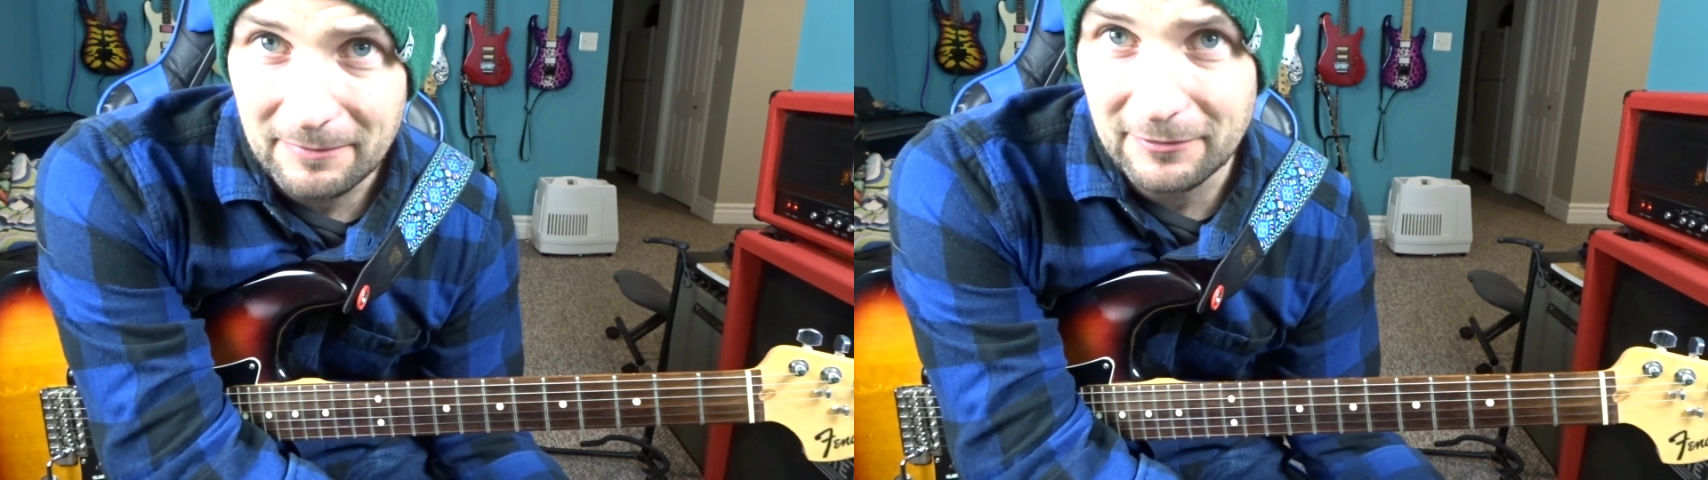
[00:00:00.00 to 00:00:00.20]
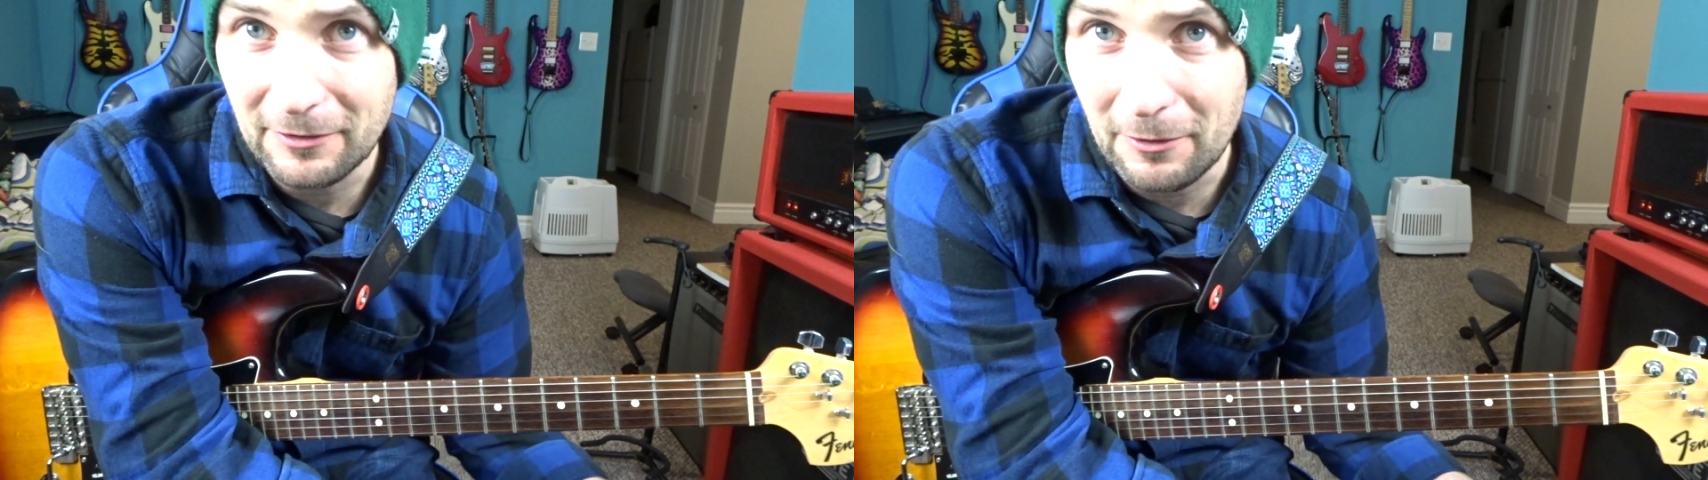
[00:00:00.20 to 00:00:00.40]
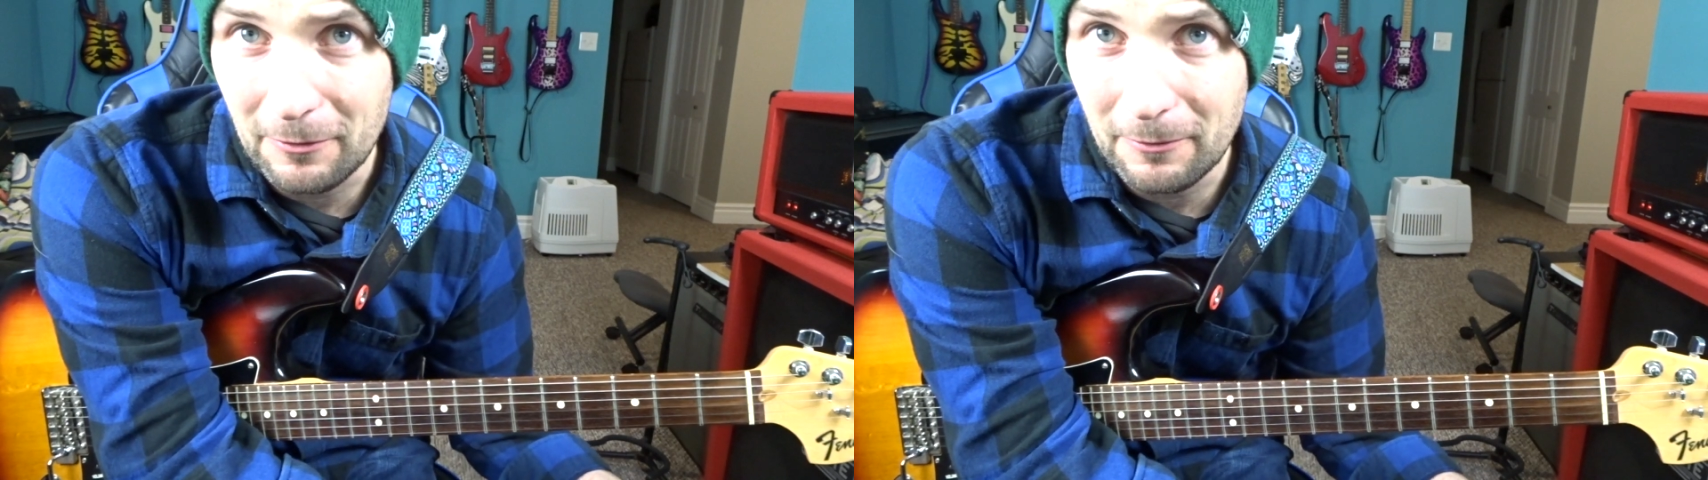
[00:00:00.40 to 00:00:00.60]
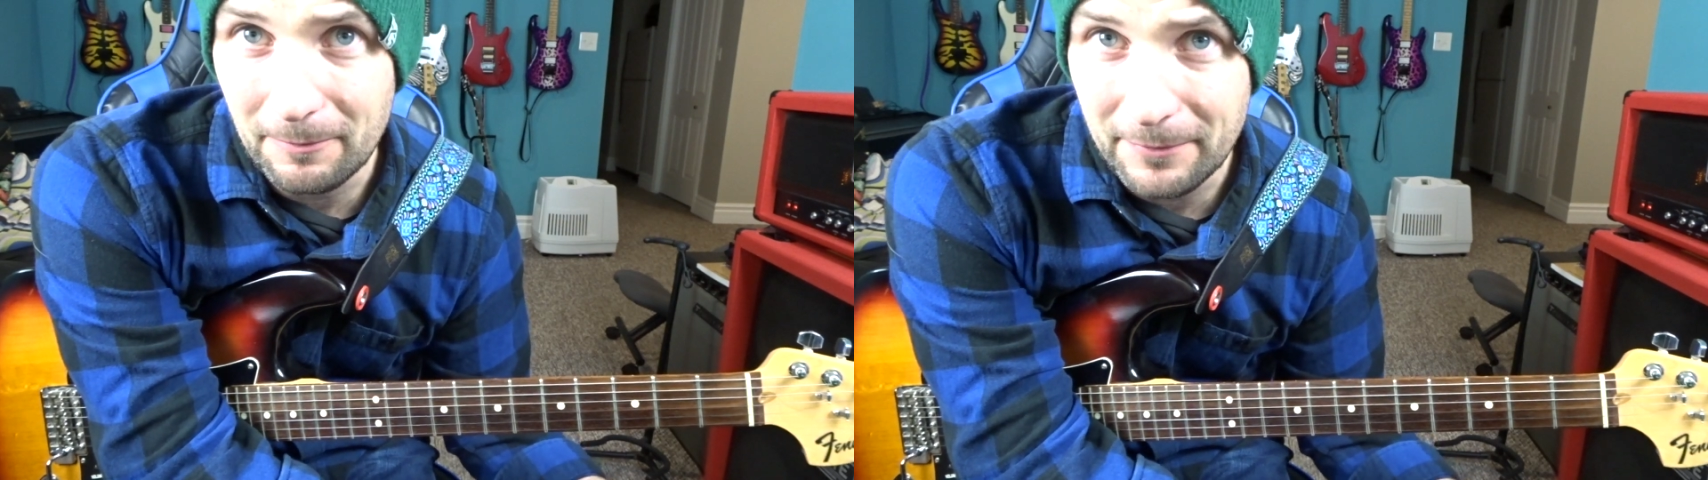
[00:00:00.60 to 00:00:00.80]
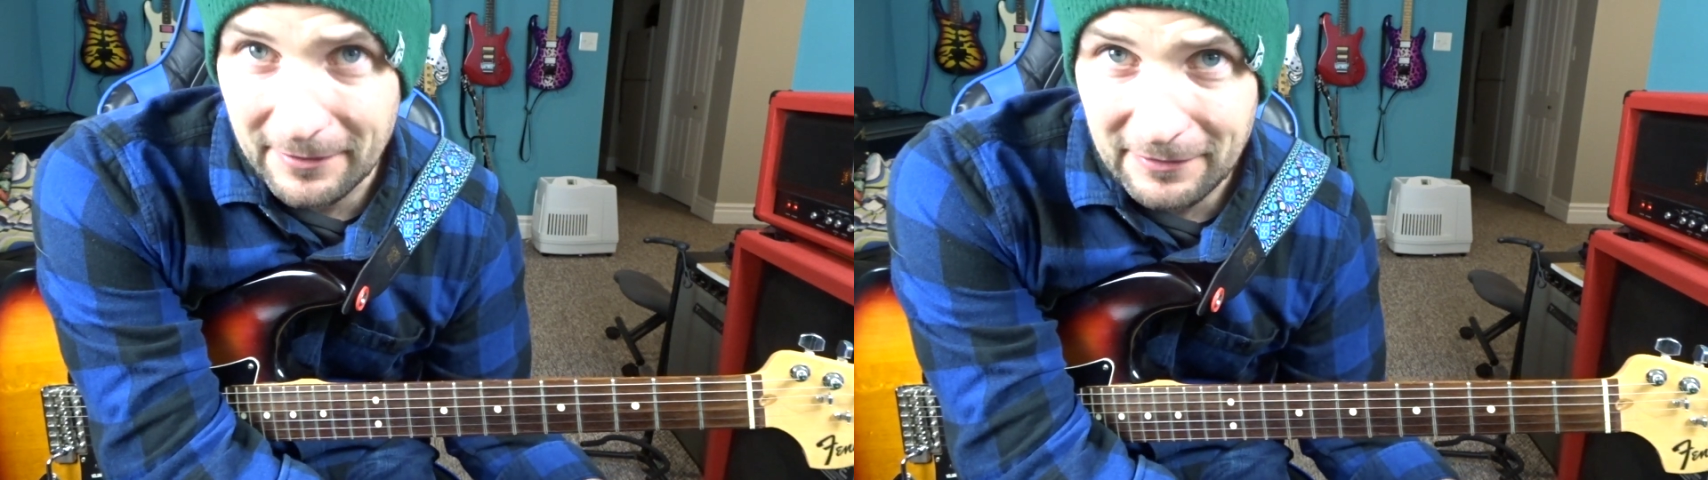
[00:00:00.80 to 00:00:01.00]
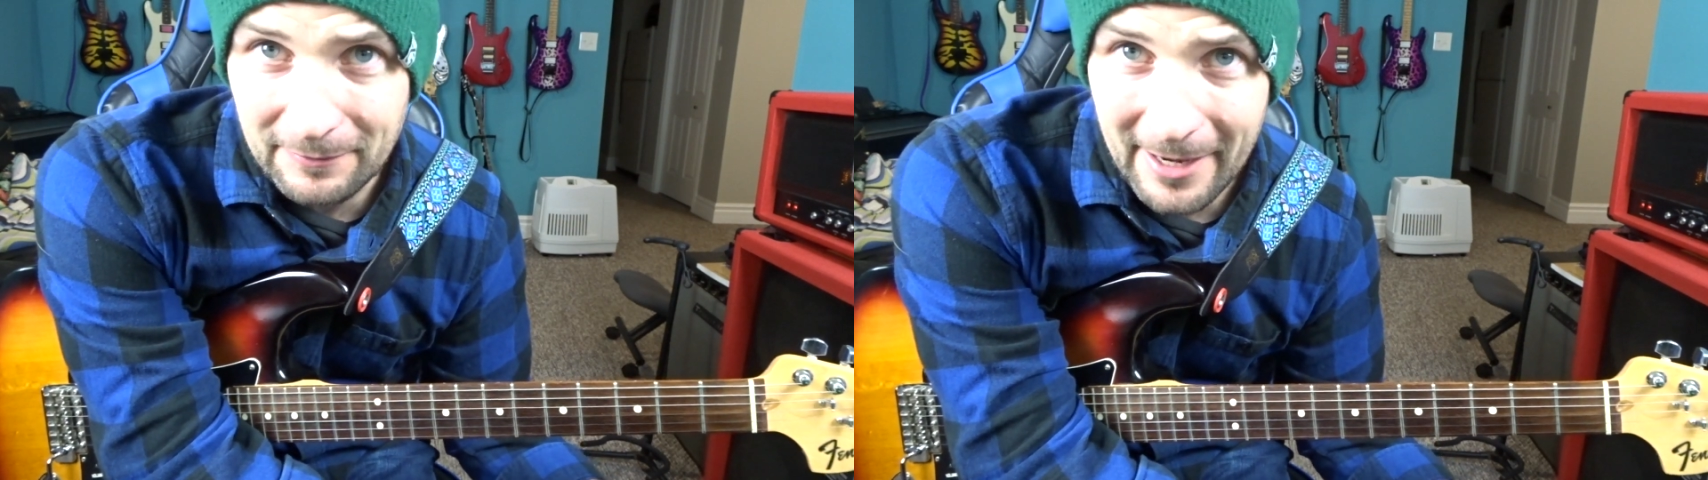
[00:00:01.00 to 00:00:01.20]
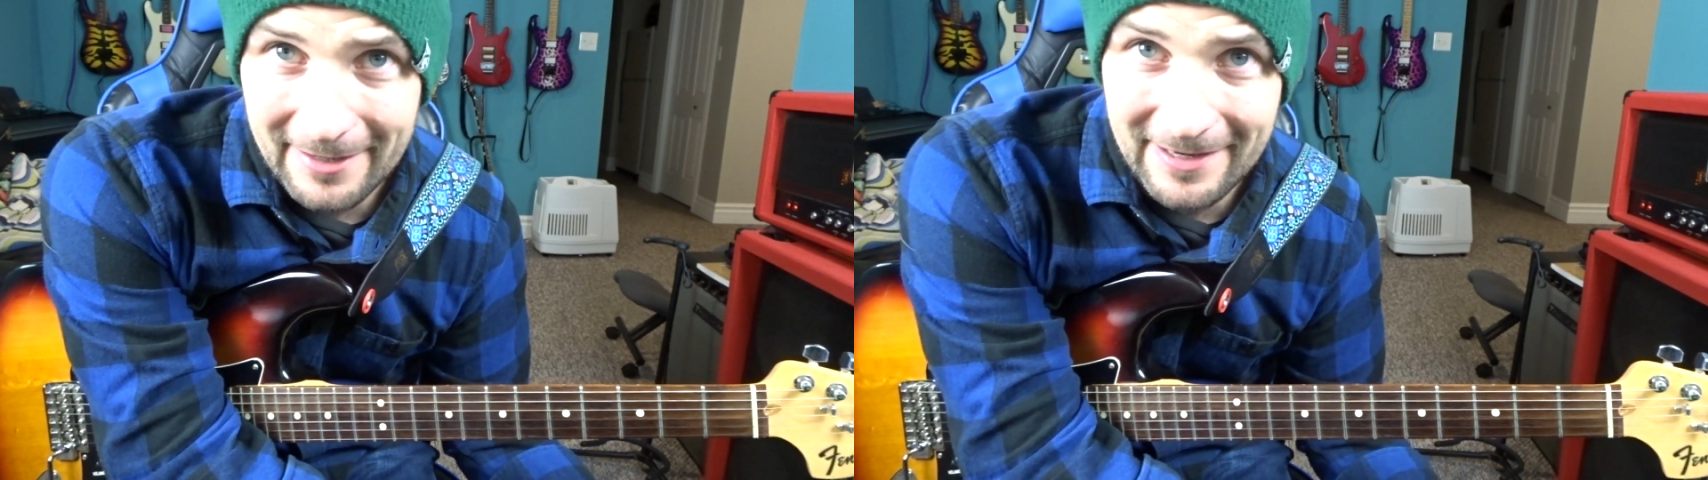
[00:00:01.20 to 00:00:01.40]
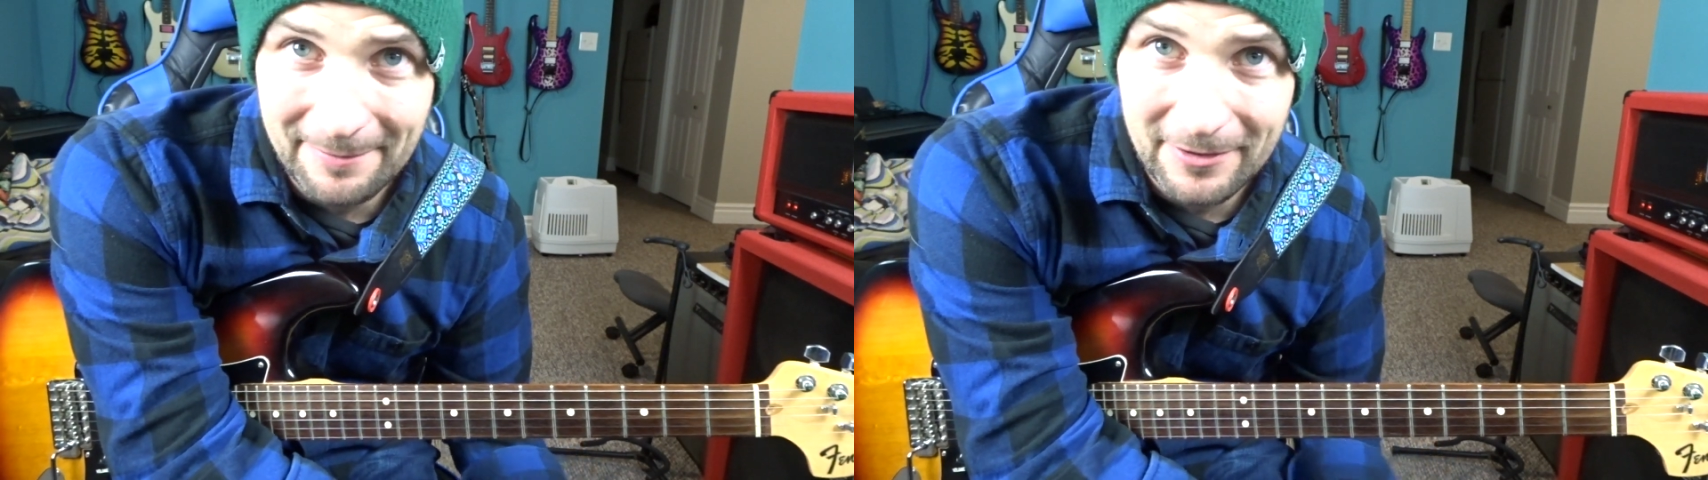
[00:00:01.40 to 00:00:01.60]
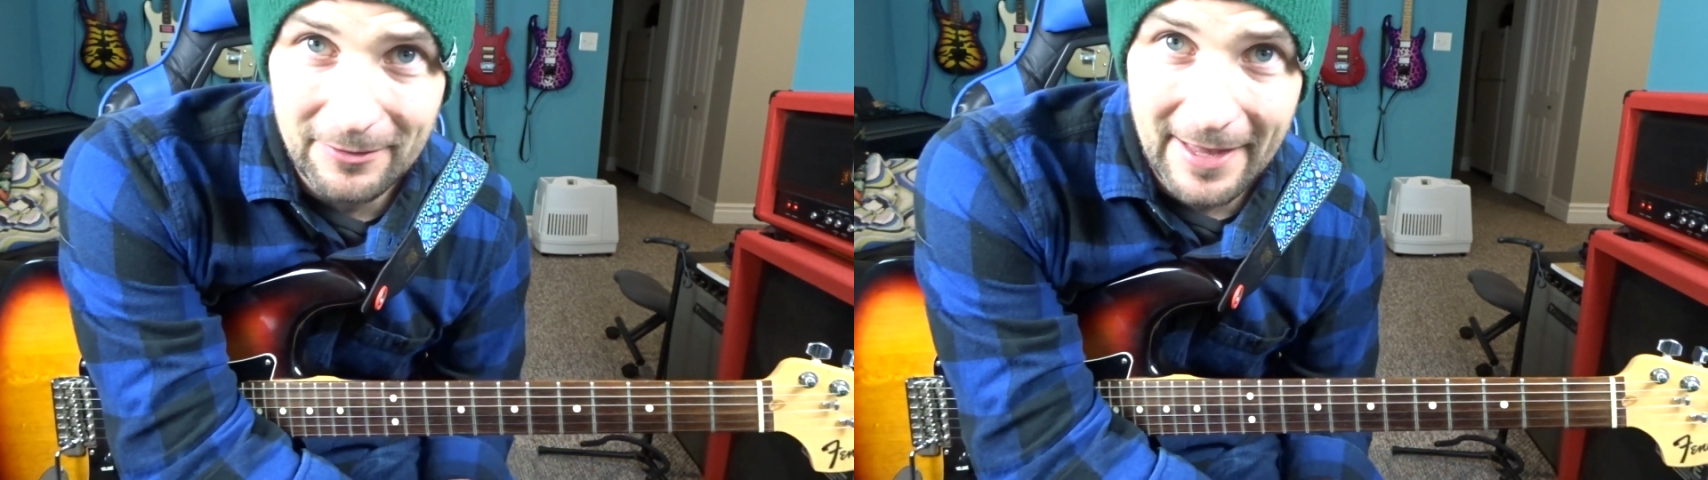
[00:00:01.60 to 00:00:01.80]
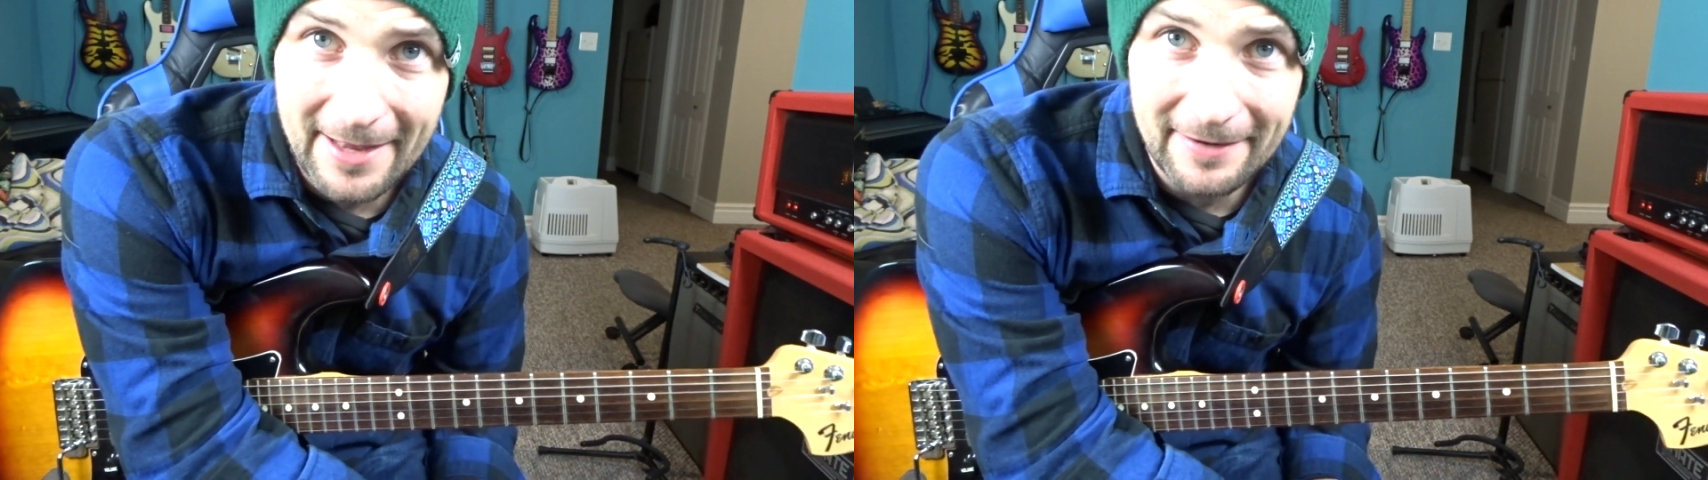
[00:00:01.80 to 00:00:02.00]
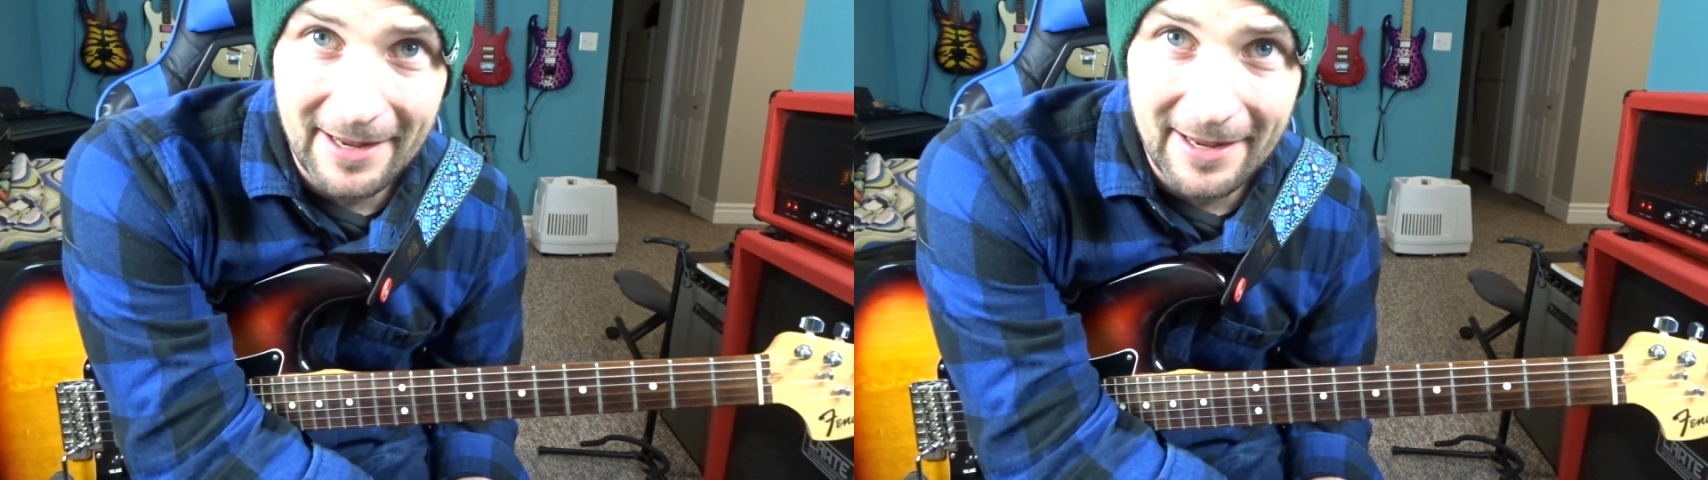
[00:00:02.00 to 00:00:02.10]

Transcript: So this is my attempt to do that.